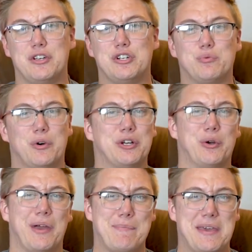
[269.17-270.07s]
She's wanting to
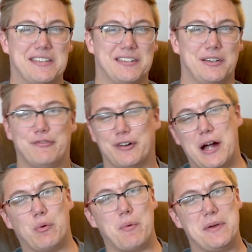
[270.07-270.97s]
go get pizza. You
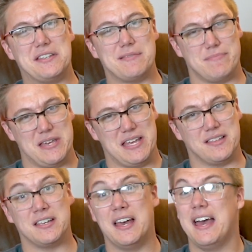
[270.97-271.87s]
figure out what pizza
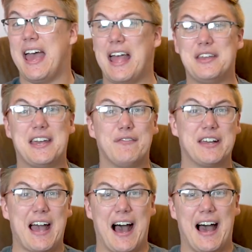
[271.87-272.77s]
means, and you give a
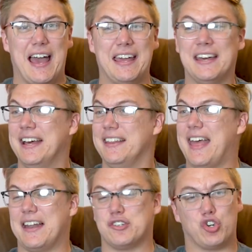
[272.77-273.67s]
guy
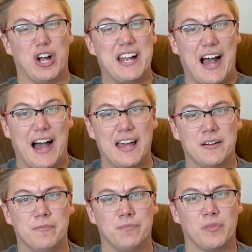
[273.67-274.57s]
that is a great guy,